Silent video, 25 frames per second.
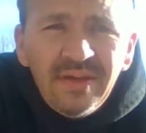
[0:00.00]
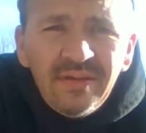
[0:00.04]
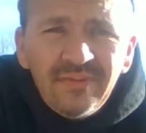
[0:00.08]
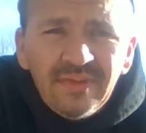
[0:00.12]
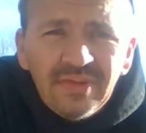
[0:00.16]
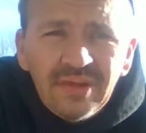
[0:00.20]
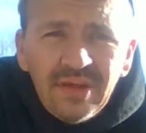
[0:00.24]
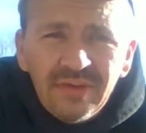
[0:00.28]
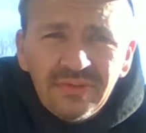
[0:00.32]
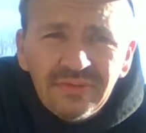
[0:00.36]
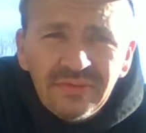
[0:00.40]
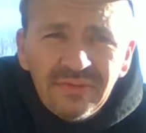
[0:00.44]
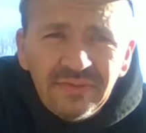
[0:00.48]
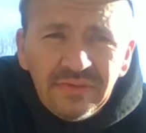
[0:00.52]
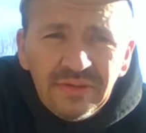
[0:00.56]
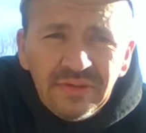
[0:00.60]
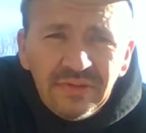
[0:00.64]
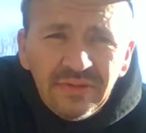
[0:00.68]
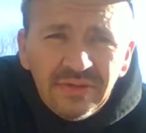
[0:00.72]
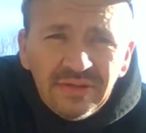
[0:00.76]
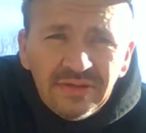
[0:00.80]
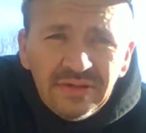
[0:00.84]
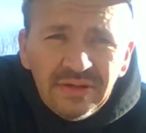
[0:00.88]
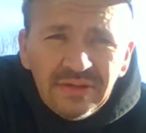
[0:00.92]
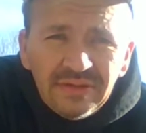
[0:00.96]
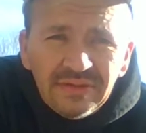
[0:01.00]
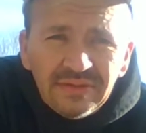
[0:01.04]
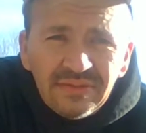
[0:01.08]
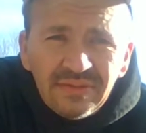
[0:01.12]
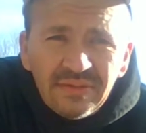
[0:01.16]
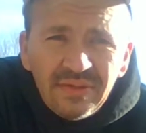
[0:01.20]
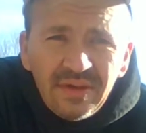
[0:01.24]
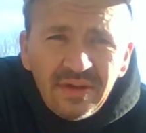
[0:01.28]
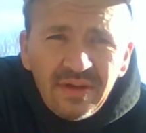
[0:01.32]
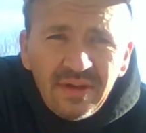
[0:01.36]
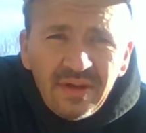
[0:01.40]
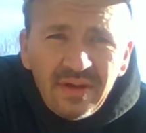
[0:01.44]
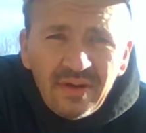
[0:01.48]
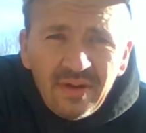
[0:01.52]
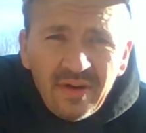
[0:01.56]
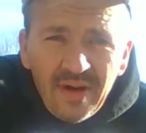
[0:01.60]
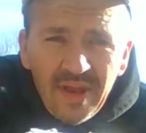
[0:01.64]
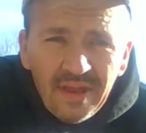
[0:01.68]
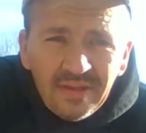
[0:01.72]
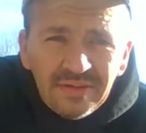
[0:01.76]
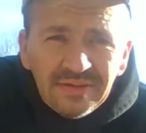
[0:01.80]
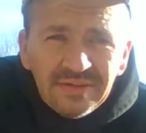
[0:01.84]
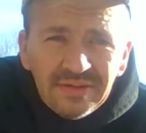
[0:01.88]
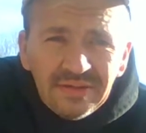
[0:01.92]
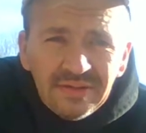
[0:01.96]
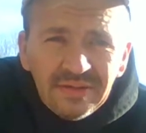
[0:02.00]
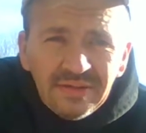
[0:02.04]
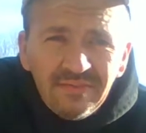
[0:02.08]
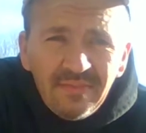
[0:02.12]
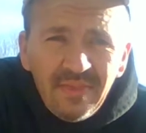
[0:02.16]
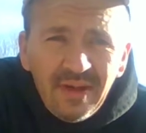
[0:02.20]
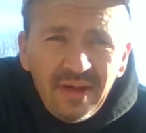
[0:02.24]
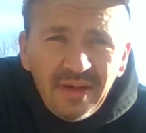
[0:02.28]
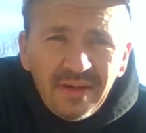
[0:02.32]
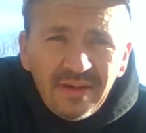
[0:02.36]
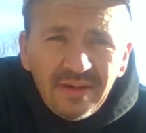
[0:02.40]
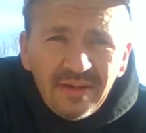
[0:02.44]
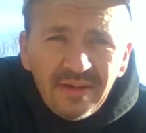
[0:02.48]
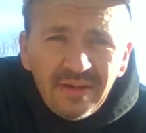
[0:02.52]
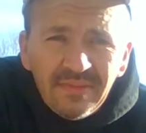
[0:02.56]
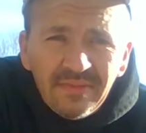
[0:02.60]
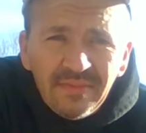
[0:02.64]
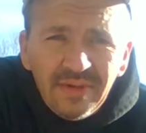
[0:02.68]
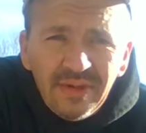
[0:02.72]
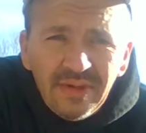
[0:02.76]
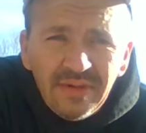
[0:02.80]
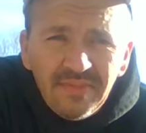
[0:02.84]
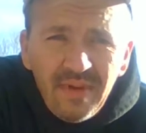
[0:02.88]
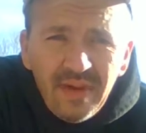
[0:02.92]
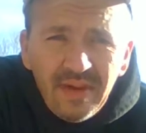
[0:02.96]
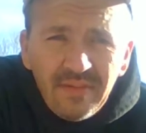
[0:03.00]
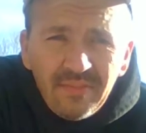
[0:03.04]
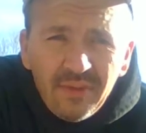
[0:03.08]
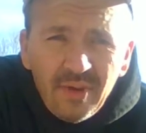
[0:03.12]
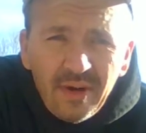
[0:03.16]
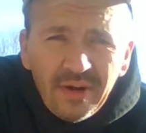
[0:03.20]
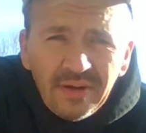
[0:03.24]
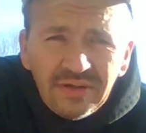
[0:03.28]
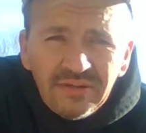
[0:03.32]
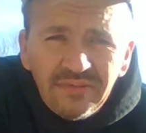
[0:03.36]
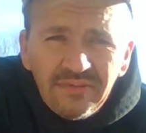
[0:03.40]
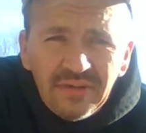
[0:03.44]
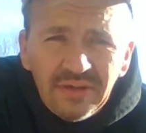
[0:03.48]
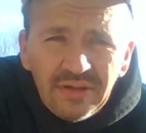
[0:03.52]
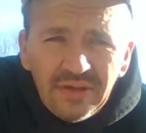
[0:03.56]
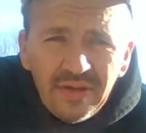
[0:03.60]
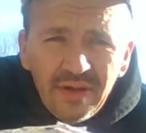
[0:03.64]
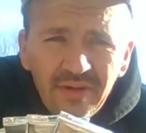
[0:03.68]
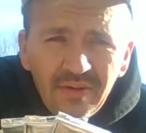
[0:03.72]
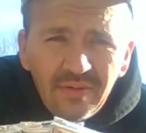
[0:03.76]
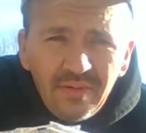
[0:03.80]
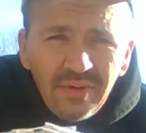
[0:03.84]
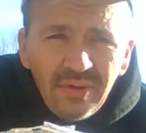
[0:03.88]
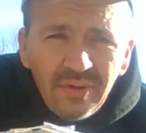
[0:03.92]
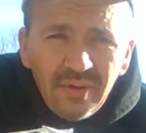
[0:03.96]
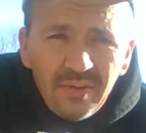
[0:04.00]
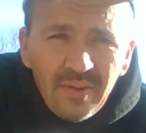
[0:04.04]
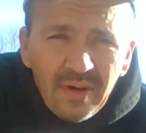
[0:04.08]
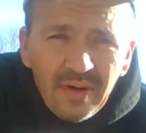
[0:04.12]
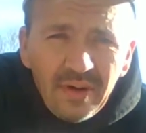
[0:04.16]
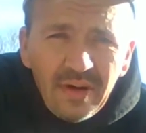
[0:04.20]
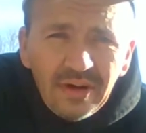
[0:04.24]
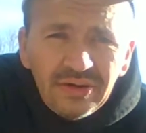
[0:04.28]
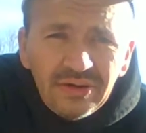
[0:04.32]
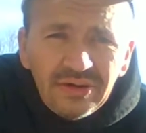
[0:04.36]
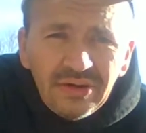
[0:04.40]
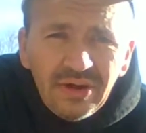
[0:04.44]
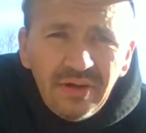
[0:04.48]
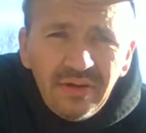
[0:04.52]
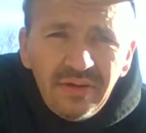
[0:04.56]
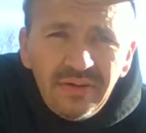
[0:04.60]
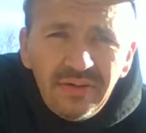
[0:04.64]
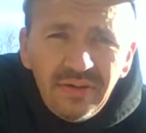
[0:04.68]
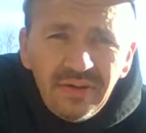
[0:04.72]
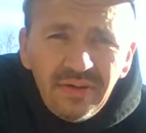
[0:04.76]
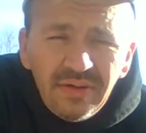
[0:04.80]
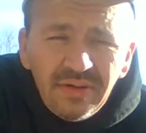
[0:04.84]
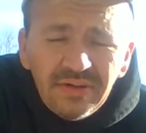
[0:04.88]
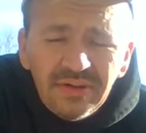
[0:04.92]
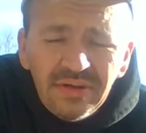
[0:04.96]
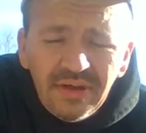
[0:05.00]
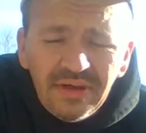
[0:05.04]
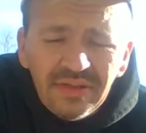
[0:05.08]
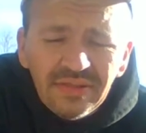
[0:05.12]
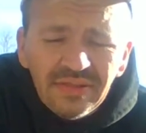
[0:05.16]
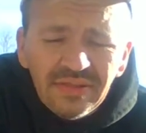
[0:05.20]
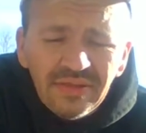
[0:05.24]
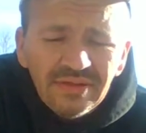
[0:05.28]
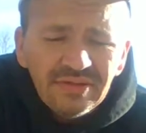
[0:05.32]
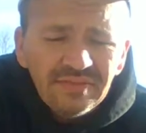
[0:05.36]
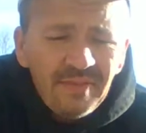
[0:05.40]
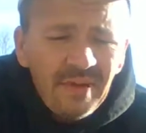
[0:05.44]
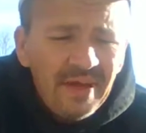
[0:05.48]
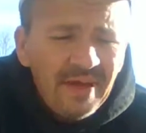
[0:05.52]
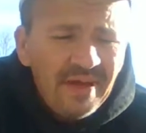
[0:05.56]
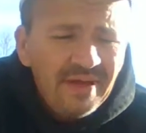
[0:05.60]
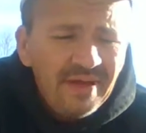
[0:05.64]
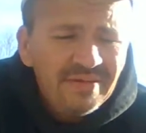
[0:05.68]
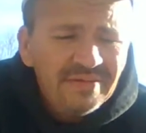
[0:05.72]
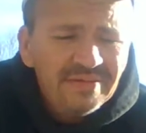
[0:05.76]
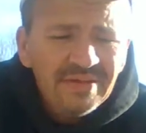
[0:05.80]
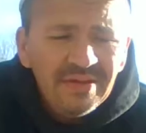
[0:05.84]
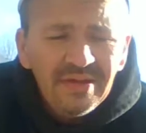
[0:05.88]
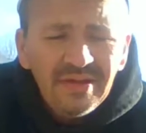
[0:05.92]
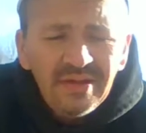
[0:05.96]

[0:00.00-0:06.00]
For those of you that didn't or hadn't seen my um, eBay breaks video where I showed getting these packs,